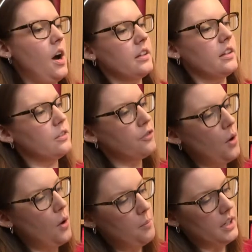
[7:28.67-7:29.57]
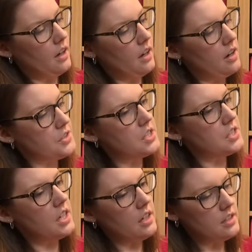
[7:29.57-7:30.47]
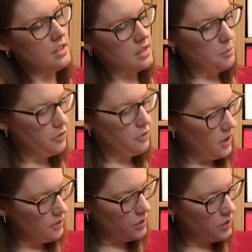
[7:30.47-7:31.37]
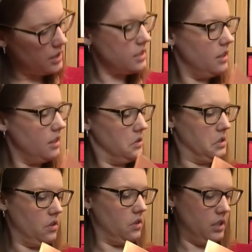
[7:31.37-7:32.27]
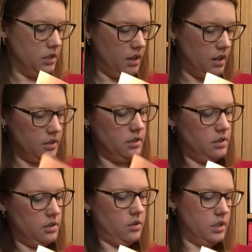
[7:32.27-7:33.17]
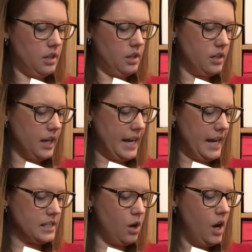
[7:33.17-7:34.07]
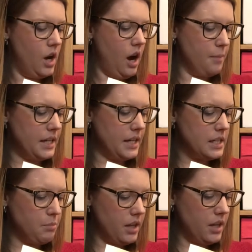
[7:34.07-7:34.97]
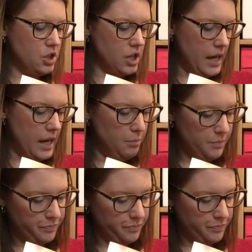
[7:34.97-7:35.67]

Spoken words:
one from last year. Is number five on that side or is it on this side? It is on this side. Okay, so I'm guessing by the shape